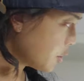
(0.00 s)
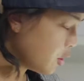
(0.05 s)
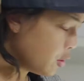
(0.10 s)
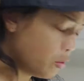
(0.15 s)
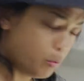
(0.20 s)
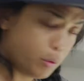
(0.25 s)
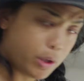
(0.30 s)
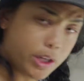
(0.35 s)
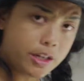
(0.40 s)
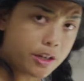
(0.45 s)

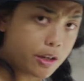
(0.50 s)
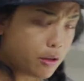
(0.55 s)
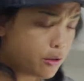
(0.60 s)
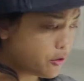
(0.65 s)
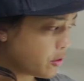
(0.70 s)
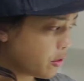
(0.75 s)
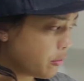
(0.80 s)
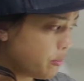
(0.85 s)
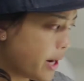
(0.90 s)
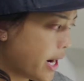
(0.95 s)

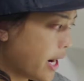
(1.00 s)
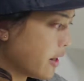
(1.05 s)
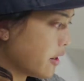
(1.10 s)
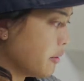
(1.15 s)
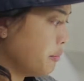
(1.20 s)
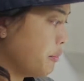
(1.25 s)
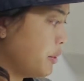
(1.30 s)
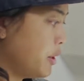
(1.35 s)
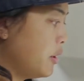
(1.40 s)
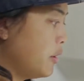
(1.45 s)
Windows or Mac
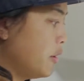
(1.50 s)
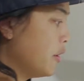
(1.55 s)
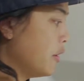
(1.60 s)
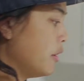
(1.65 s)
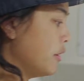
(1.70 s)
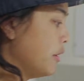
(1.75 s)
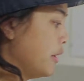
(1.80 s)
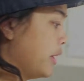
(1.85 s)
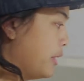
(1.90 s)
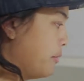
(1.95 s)

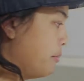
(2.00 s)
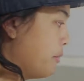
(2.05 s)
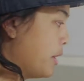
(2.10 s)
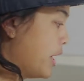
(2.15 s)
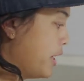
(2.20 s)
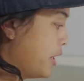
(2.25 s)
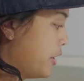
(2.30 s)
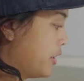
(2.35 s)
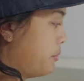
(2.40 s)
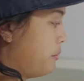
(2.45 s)
computer. In
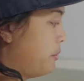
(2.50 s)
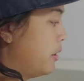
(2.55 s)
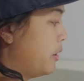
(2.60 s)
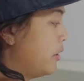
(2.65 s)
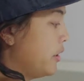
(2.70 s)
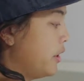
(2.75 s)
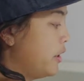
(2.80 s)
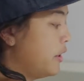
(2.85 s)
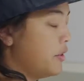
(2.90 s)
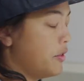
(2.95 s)
my
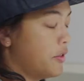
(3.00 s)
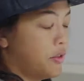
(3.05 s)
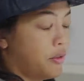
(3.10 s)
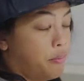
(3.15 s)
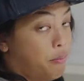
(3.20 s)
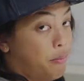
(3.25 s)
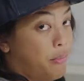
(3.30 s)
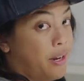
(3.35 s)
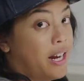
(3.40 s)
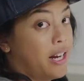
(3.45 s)
experience,
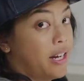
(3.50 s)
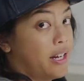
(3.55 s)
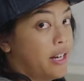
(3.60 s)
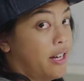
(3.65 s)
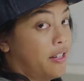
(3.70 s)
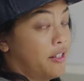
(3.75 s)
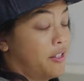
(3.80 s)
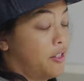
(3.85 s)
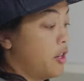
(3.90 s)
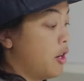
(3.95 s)
Mac
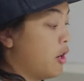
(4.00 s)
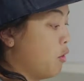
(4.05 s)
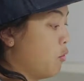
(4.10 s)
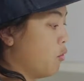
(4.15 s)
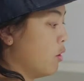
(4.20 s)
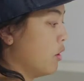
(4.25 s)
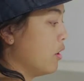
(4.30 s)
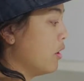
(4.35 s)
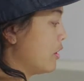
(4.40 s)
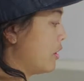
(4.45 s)
has
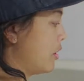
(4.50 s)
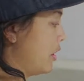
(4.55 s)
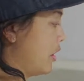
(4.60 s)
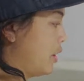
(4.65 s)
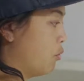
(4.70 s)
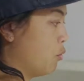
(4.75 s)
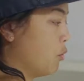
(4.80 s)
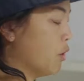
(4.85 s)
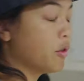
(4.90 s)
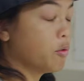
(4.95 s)
not worked.
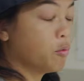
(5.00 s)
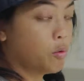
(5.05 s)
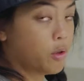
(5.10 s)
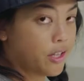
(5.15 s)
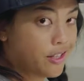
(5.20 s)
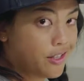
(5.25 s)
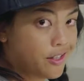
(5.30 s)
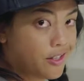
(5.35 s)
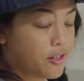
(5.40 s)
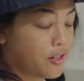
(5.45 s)
It worked
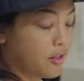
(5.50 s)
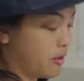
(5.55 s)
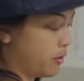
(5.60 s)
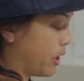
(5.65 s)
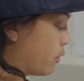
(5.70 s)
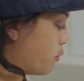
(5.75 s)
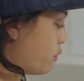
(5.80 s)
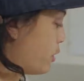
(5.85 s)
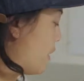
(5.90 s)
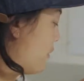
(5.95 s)
once,
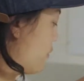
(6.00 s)
like when I